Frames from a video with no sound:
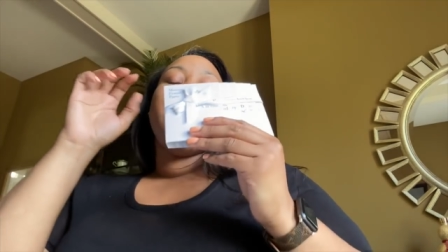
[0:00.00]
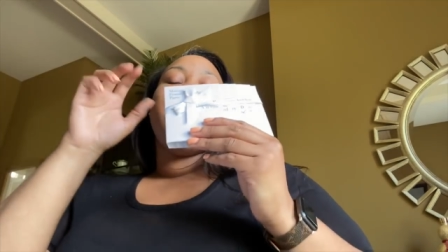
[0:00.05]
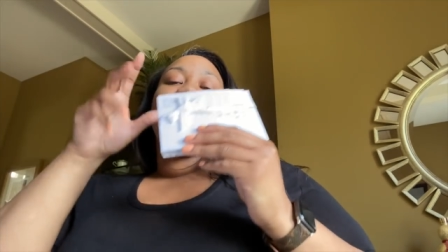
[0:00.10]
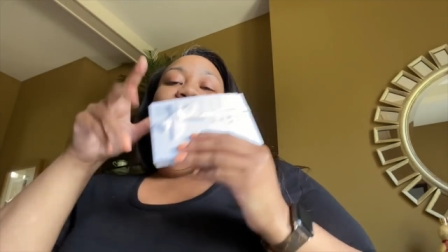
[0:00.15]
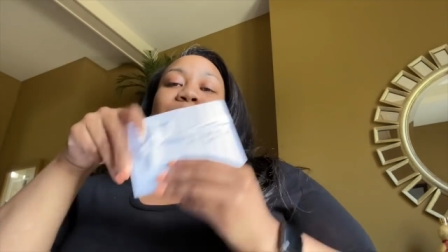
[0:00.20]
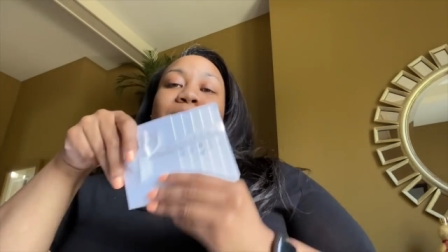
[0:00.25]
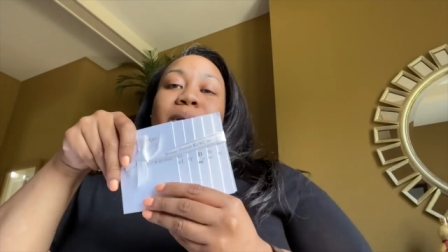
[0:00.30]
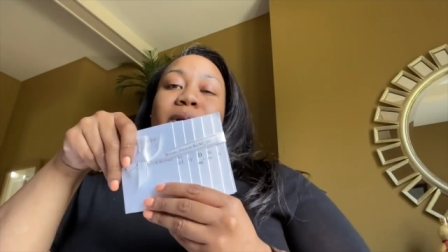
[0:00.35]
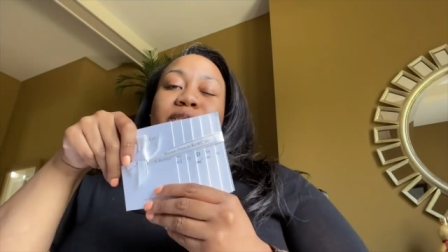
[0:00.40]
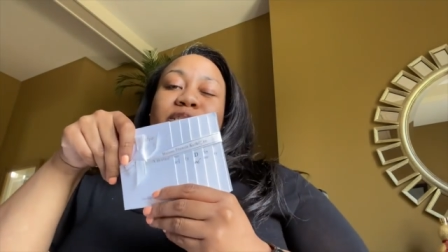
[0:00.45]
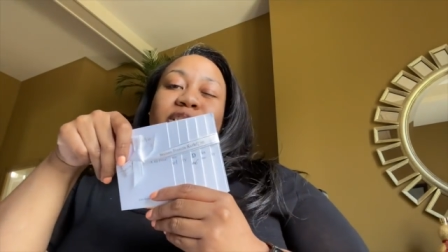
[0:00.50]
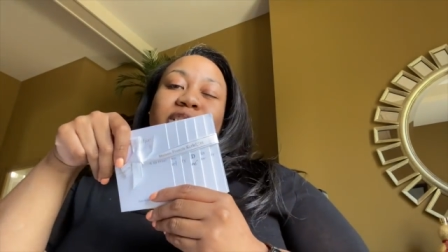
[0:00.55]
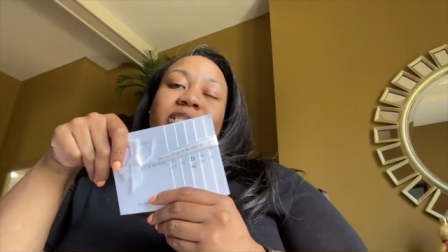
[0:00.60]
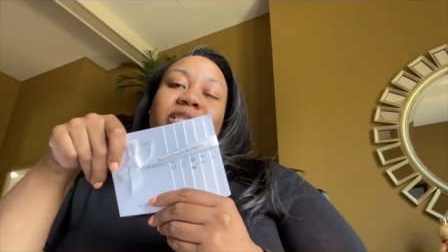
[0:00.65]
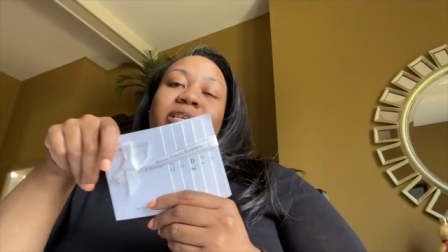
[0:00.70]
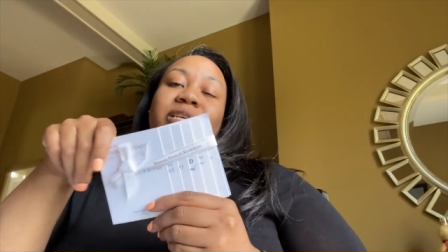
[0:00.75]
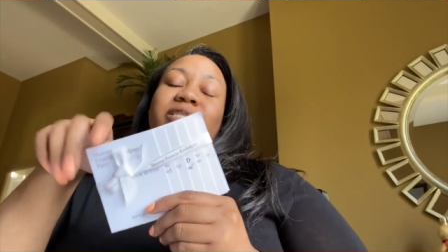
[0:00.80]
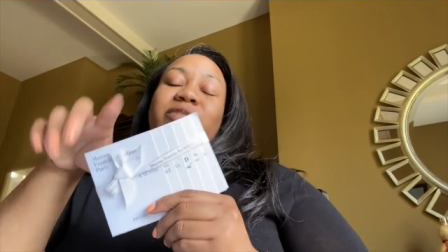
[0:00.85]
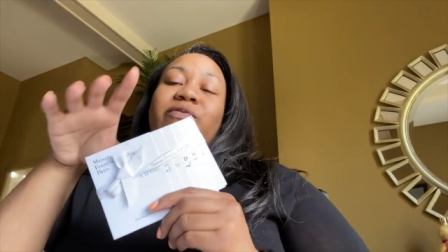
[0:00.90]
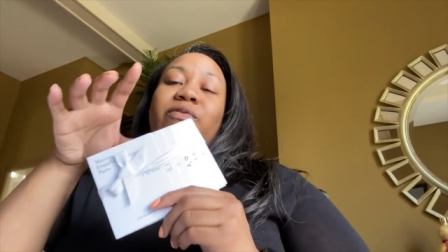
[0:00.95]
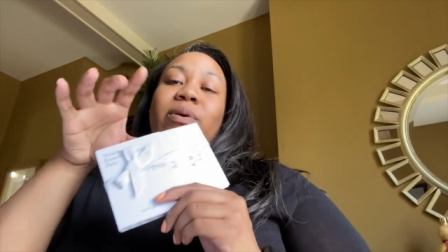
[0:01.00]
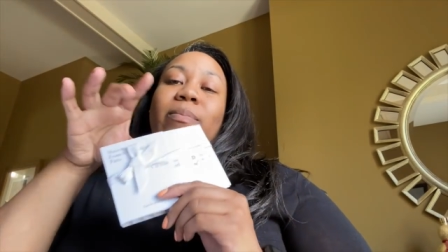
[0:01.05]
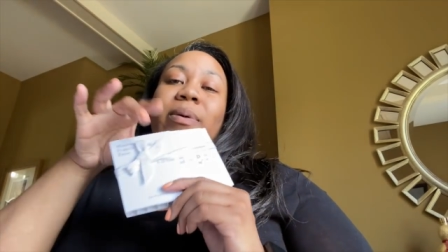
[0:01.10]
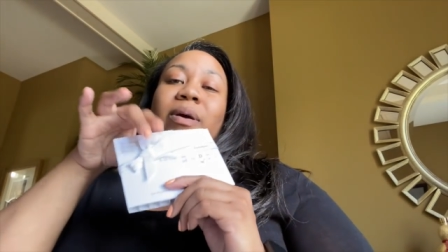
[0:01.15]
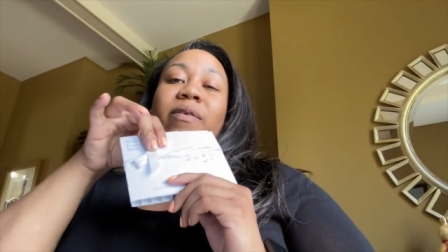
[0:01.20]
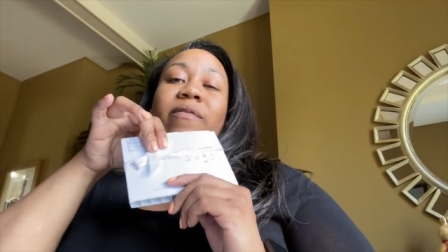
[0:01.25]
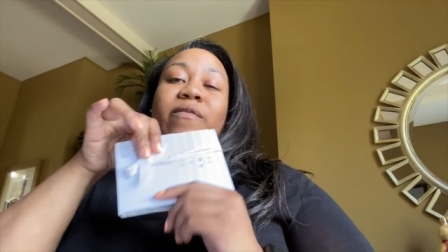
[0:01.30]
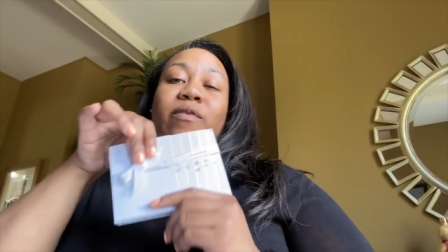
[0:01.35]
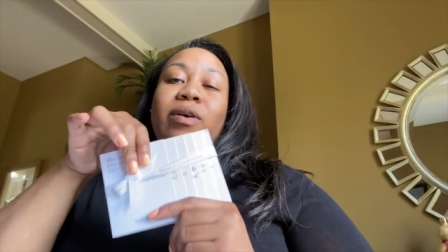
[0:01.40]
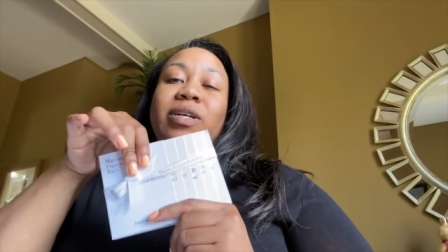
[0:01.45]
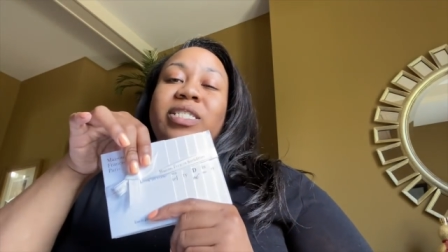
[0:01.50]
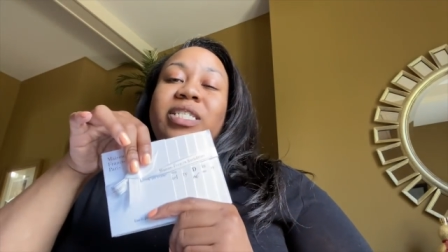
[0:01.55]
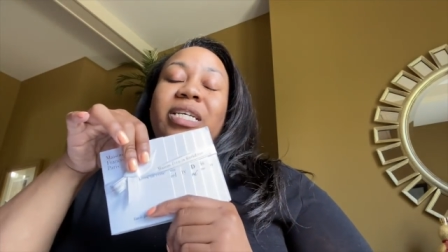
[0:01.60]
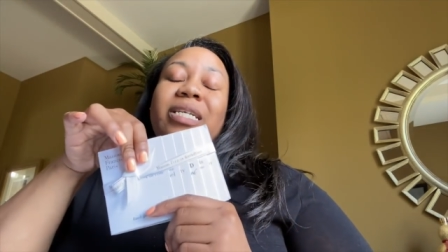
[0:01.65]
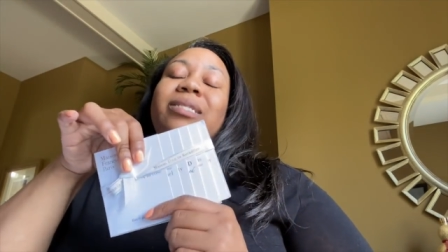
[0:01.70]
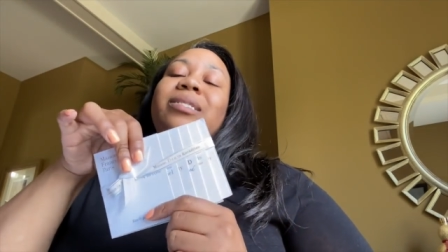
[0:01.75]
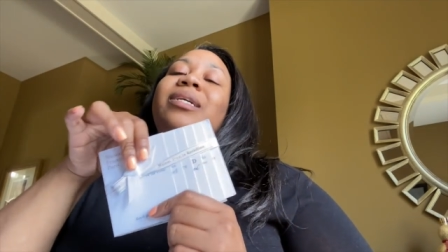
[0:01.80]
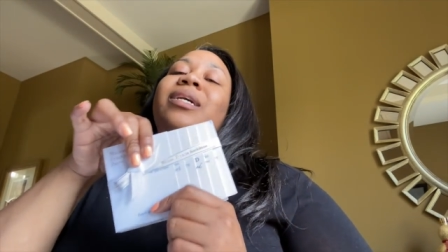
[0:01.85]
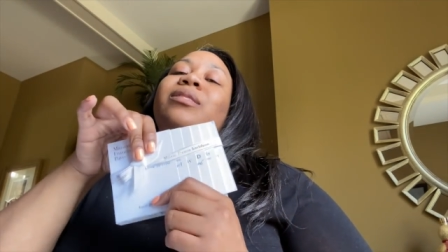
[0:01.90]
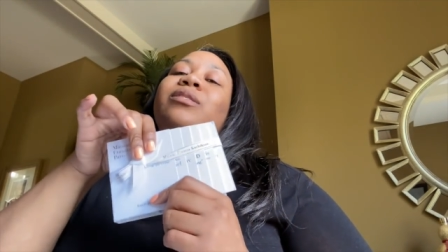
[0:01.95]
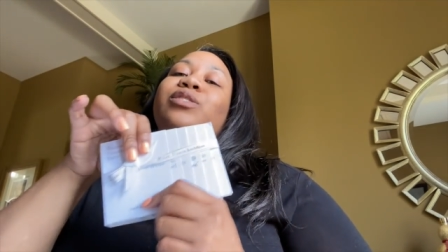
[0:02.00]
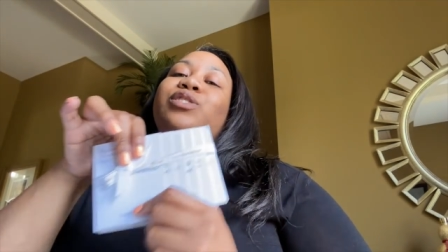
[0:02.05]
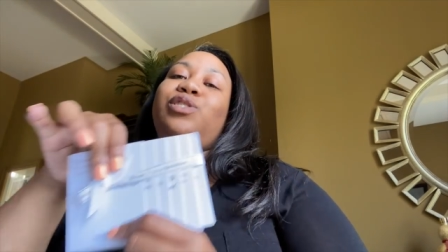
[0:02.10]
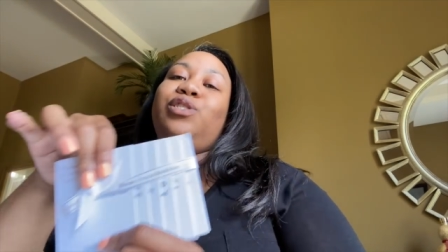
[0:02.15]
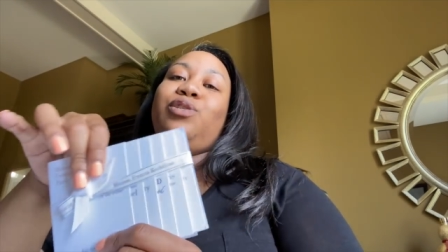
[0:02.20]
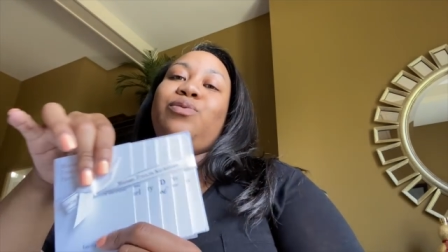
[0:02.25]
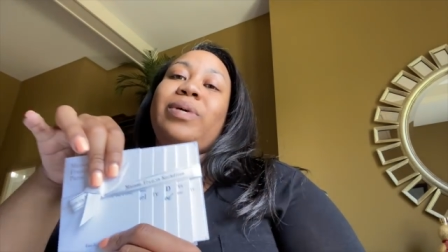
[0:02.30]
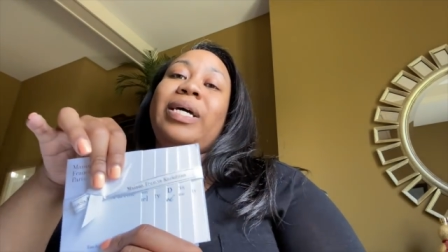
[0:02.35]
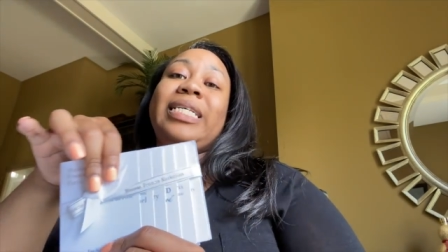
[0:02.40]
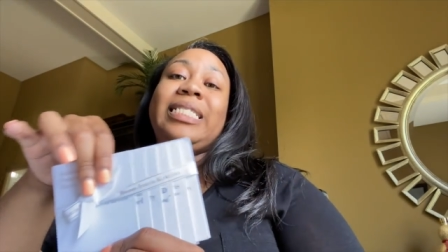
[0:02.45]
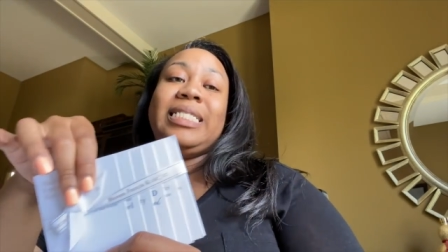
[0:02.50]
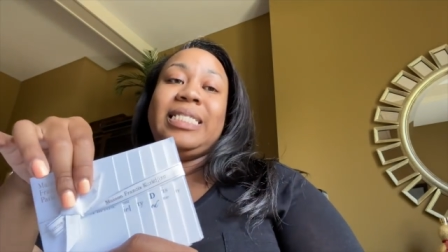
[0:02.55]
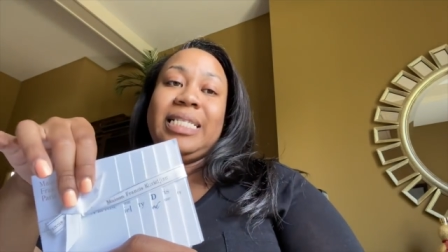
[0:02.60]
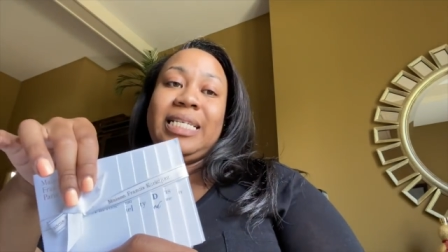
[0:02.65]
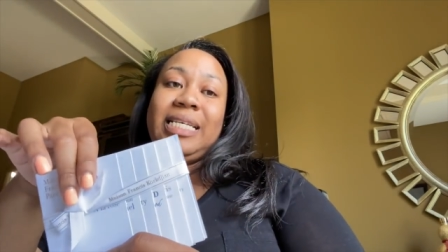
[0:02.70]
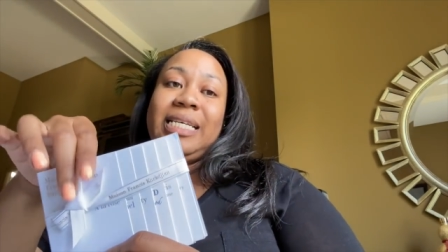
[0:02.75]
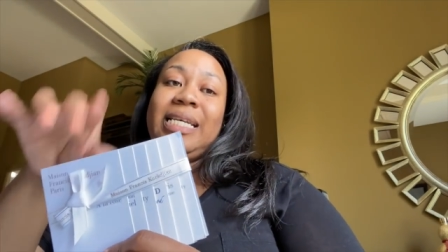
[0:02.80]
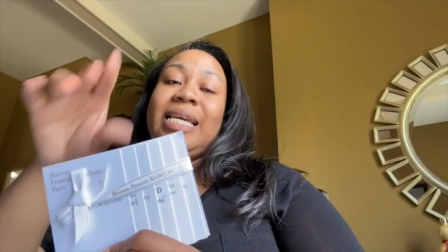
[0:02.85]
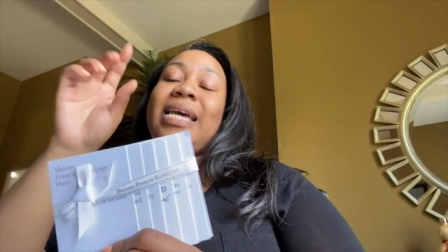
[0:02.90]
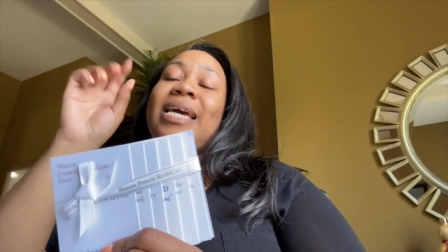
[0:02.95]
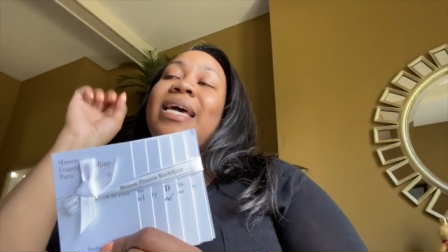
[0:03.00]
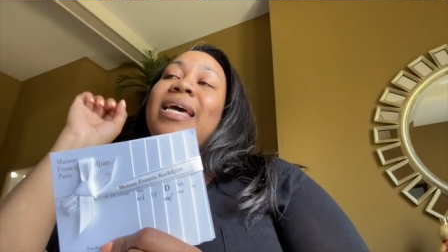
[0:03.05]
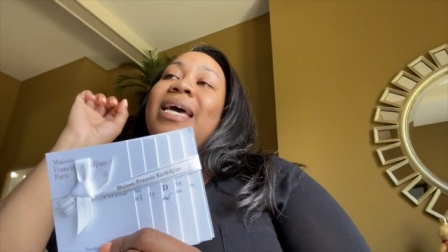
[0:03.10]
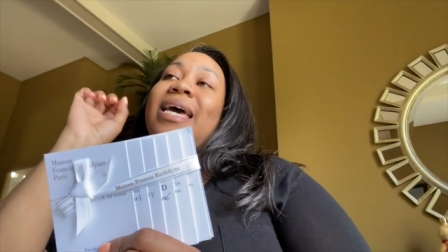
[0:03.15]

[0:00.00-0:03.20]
you purchase this for about fourteen dollars U S D.